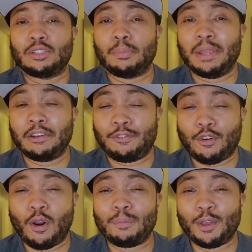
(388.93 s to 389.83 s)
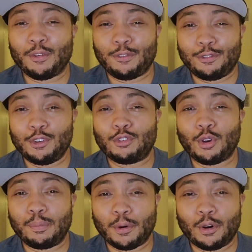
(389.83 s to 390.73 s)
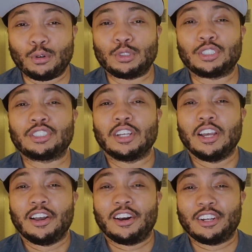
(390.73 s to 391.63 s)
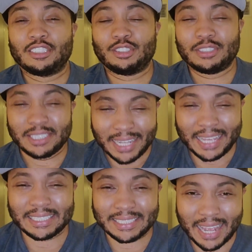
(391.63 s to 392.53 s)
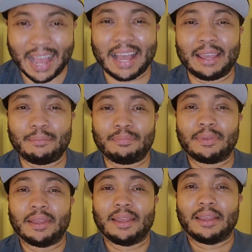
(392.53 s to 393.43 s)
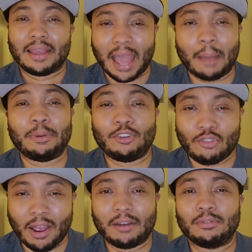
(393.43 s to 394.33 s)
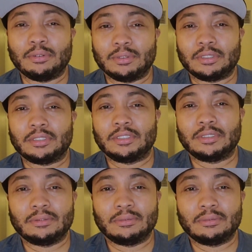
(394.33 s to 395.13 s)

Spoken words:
to be informed of future posts. And until next time, happy travels.